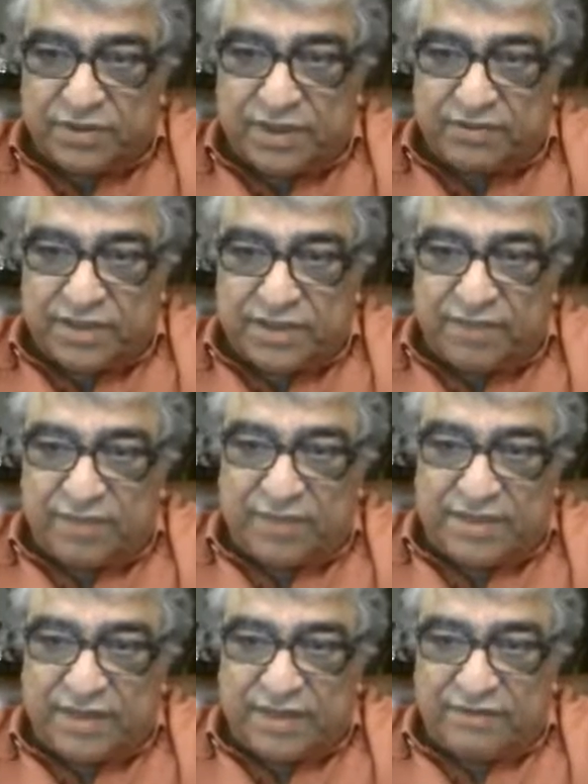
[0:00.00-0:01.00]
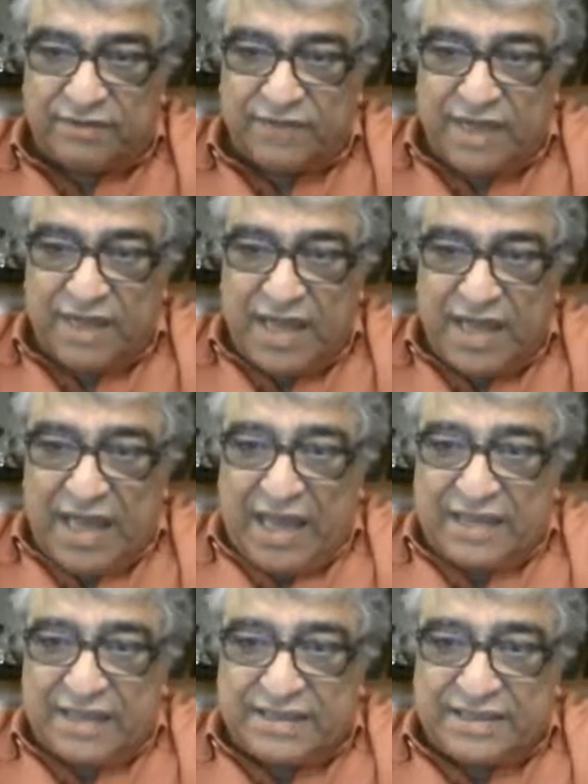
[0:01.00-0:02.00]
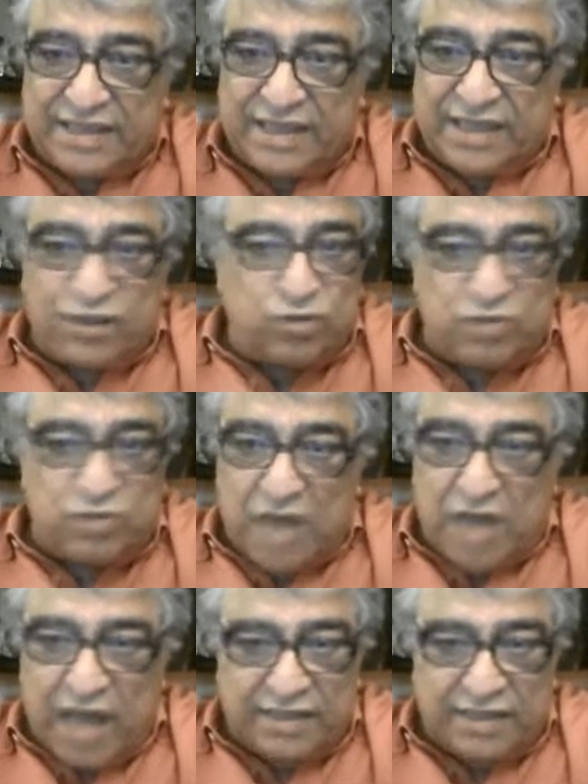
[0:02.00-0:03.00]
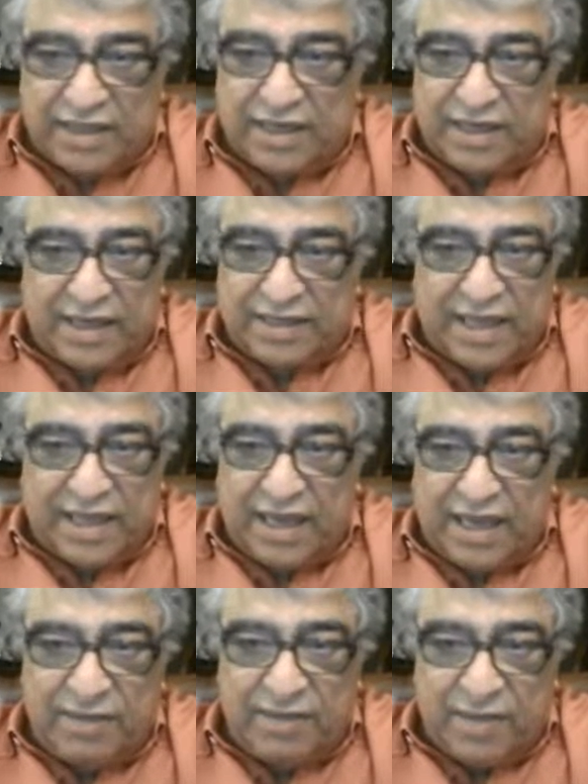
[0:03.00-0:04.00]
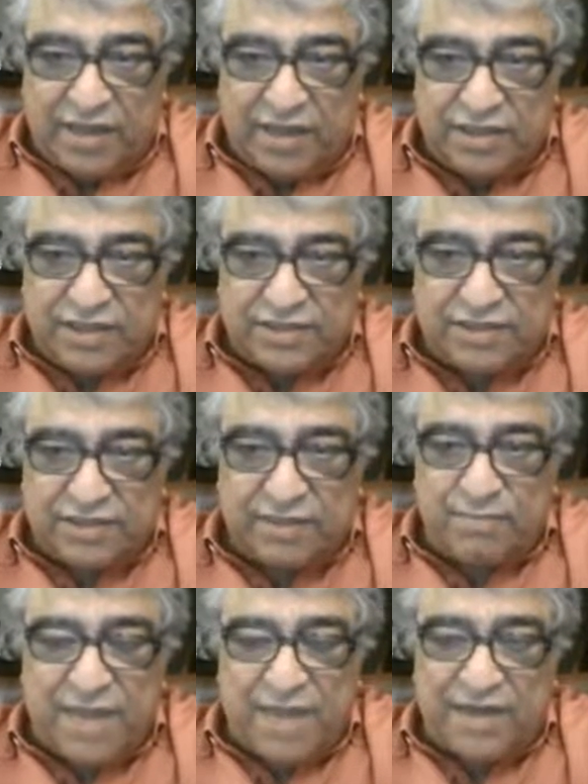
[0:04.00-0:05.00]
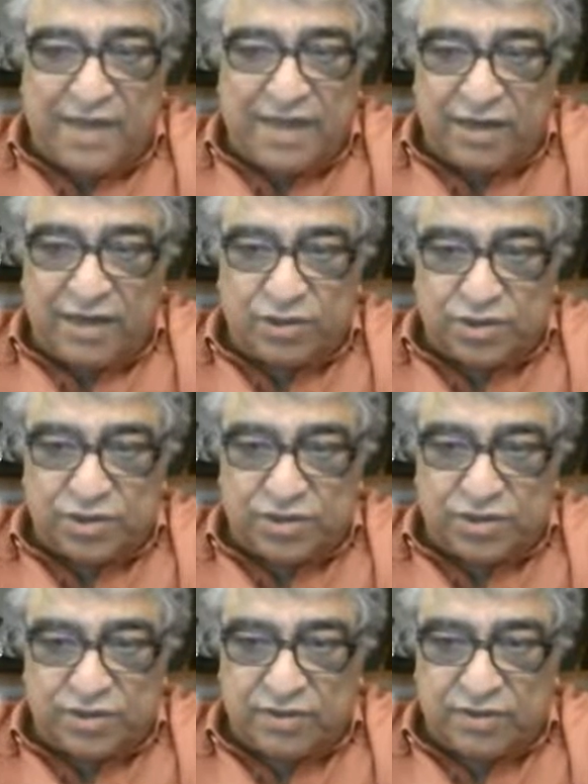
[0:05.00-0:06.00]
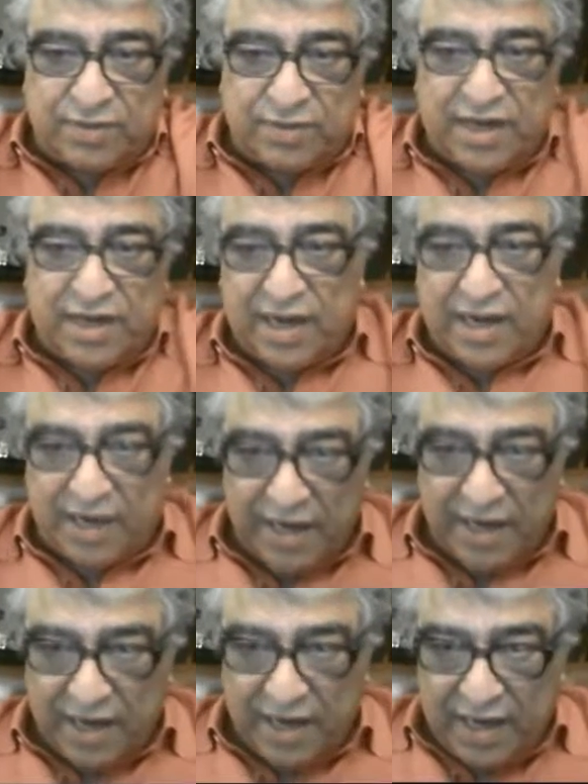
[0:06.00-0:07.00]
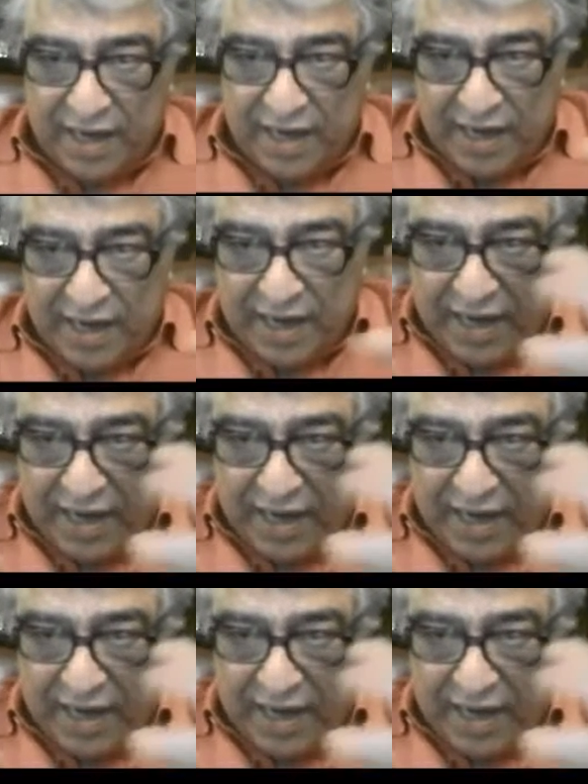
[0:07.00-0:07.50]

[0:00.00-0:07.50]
I've said it myself, is that do not let anybody's bad energies come in and, and